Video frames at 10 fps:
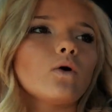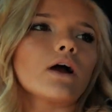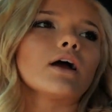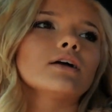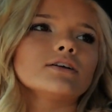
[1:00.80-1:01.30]

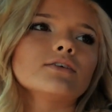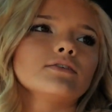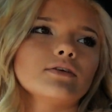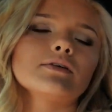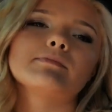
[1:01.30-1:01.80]
Or
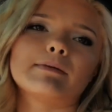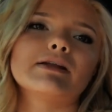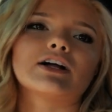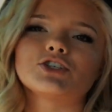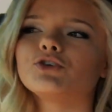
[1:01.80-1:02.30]
maybe
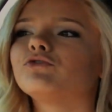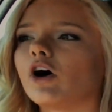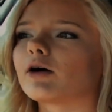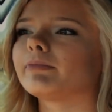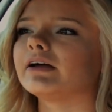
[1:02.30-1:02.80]
not too
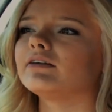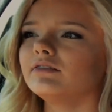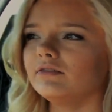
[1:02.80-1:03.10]
far, but